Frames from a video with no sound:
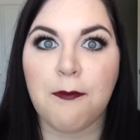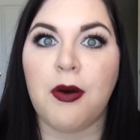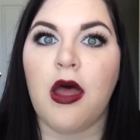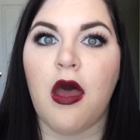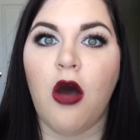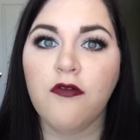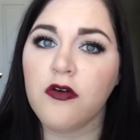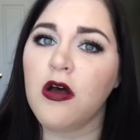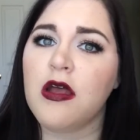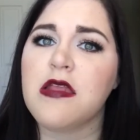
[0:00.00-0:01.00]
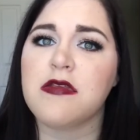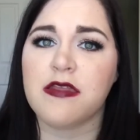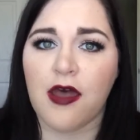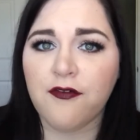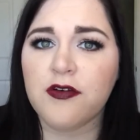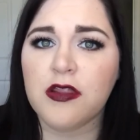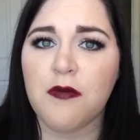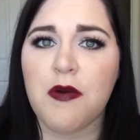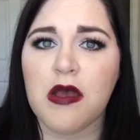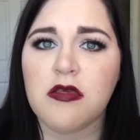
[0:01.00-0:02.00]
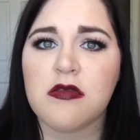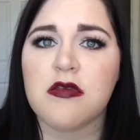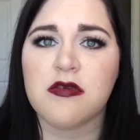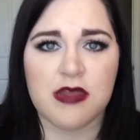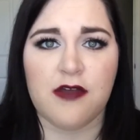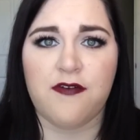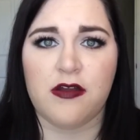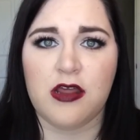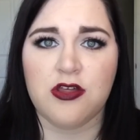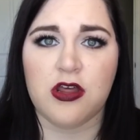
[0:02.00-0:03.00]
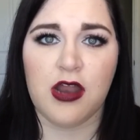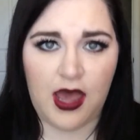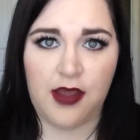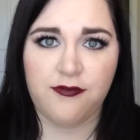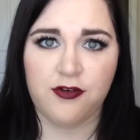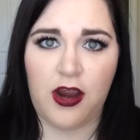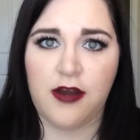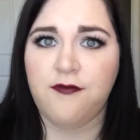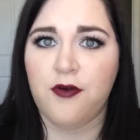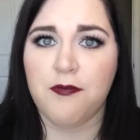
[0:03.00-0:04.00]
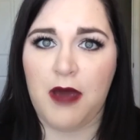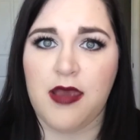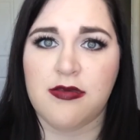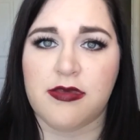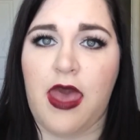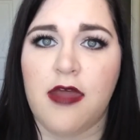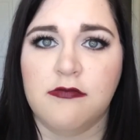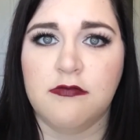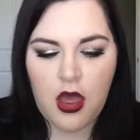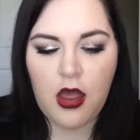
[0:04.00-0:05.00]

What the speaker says: But overall, it's definitely the best stick foundation I've tried for my skin.